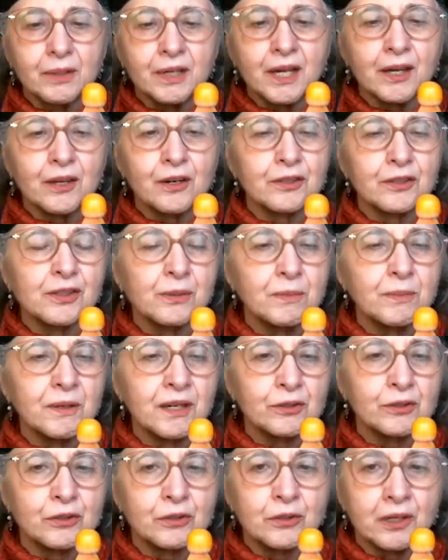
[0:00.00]
We had our
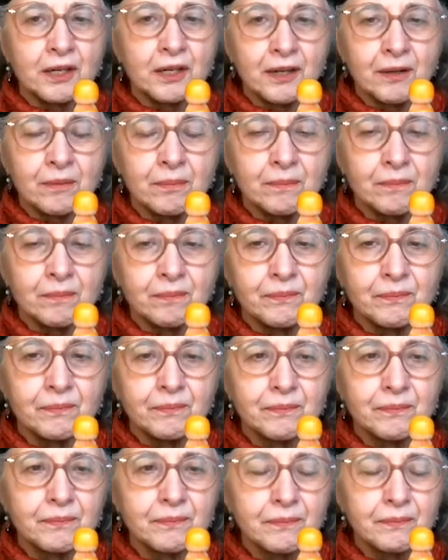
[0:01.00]
spectrogram.
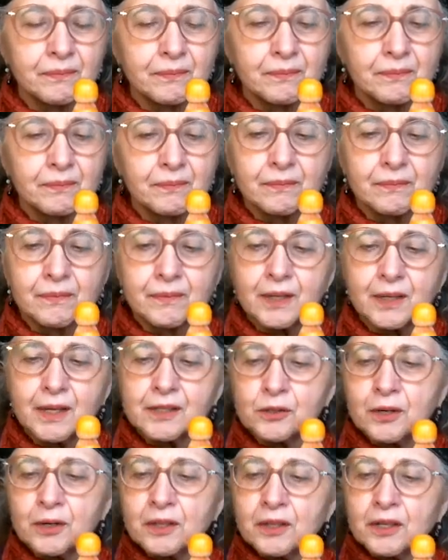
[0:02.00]

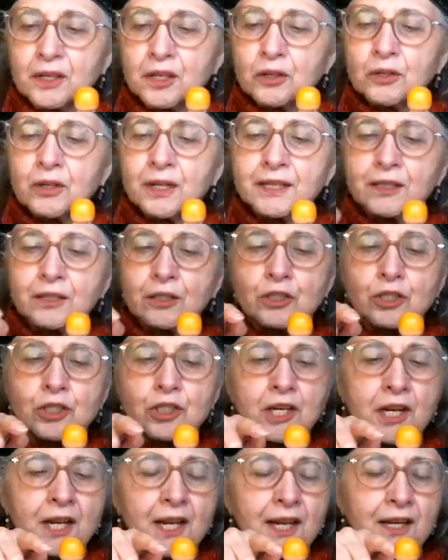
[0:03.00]
Is there anything you'd like to
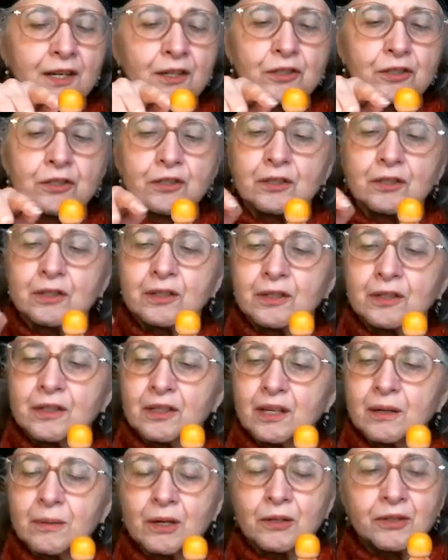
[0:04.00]
change
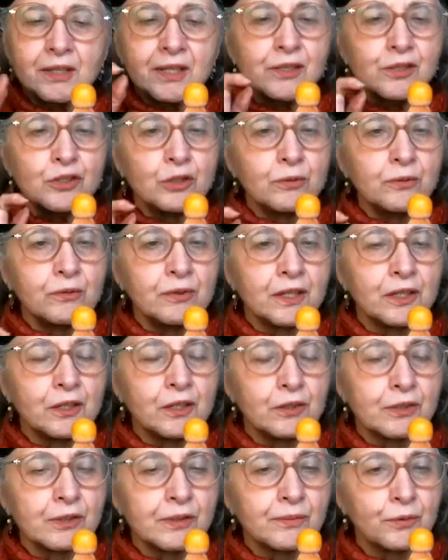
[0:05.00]
about these two
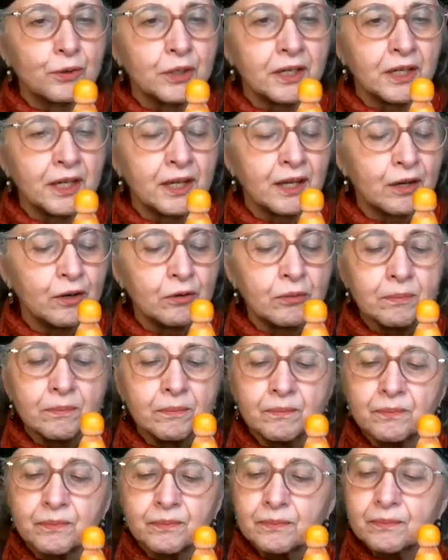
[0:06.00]
figures for now,
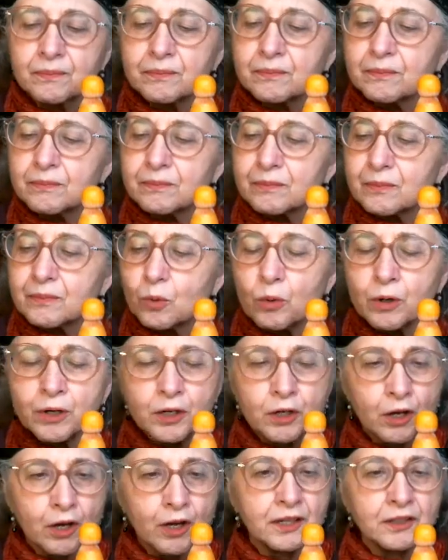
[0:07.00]
or
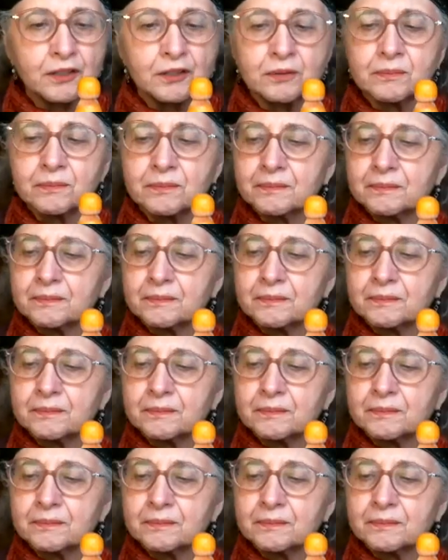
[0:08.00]
not?